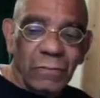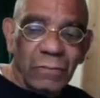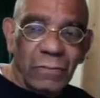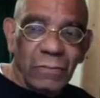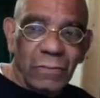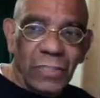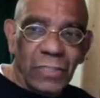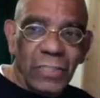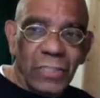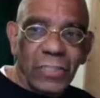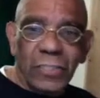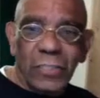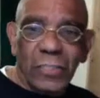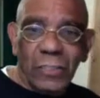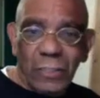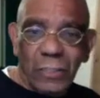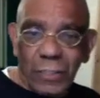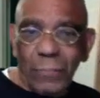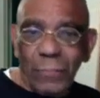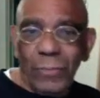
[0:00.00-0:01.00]
these
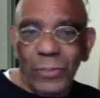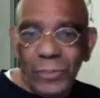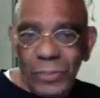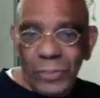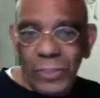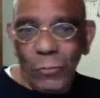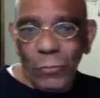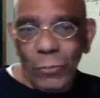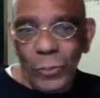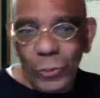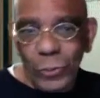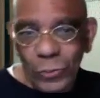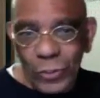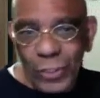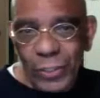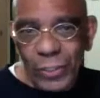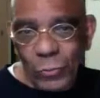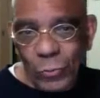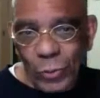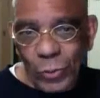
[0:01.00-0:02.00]
dilemmas that we're
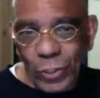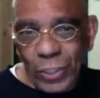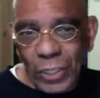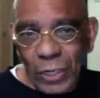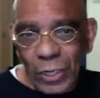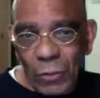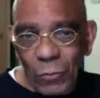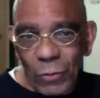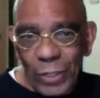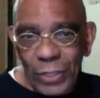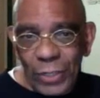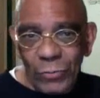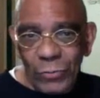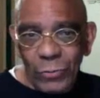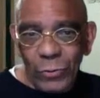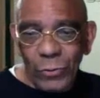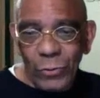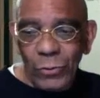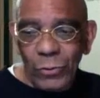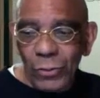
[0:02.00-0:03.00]
trying to work our way
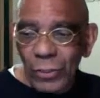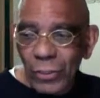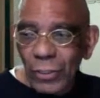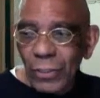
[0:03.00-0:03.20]
through.